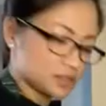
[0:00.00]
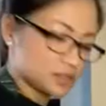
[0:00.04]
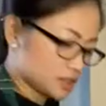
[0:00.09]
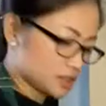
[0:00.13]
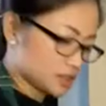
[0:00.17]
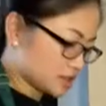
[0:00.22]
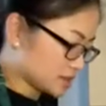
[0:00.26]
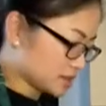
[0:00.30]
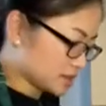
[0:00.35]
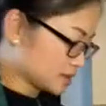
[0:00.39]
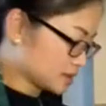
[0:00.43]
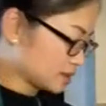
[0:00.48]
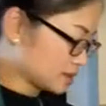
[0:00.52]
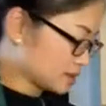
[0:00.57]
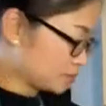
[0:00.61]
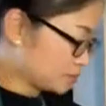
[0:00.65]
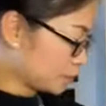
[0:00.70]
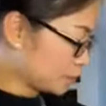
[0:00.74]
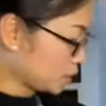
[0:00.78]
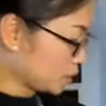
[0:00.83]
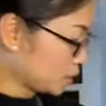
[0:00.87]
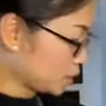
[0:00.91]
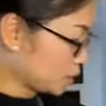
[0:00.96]
she's
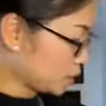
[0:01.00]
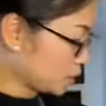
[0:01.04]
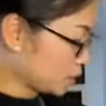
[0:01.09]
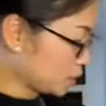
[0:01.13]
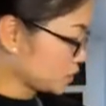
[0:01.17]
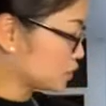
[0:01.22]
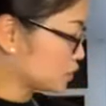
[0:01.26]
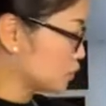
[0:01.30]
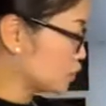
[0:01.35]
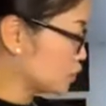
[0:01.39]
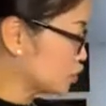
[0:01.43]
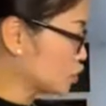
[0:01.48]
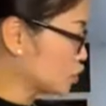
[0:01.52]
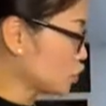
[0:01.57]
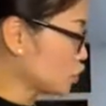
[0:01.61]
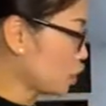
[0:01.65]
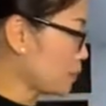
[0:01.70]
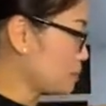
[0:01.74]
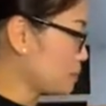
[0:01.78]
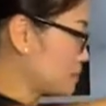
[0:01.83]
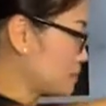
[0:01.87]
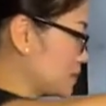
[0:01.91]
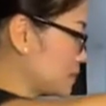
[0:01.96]
supposed to
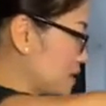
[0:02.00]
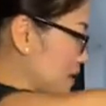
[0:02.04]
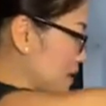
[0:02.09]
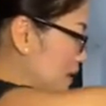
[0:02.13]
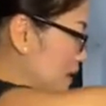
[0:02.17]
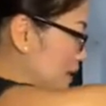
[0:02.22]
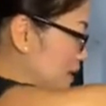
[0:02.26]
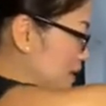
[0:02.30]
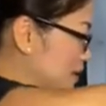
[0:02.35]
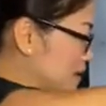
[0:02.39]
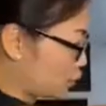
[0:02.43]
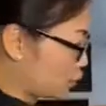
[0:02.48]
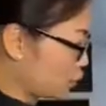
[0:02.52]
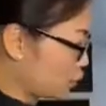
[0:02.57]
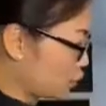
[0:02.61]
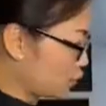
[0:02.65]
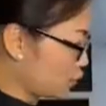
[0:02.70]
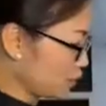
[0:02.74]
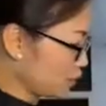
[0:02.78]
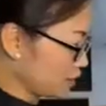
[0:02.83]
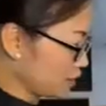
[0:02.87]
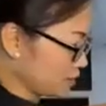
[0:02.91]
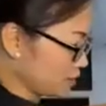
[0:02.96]
chop the onion,
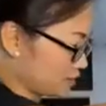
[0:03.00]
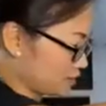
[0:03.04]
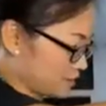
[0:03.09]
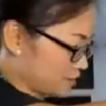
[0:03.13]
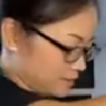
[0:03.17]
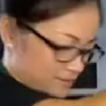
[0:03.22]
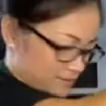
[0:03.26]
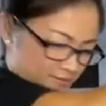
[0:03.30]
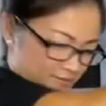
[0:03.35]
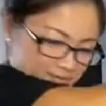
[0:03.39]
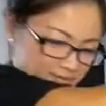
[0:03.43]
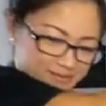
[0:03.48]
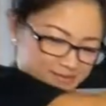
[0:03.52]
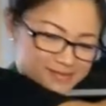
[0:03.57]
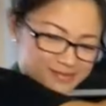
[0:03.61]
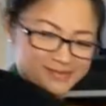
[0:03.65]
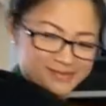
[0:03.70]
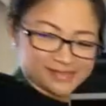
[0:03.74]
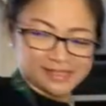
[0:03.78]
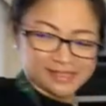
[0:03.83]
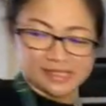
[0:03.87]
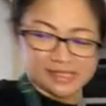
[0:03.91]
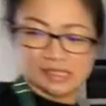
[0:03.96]
she put in
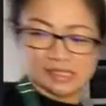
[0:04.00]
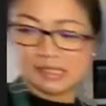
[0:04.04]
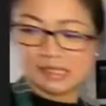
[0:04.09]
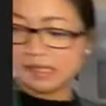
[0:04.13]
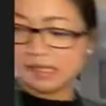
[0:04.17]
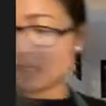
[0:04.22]
oil.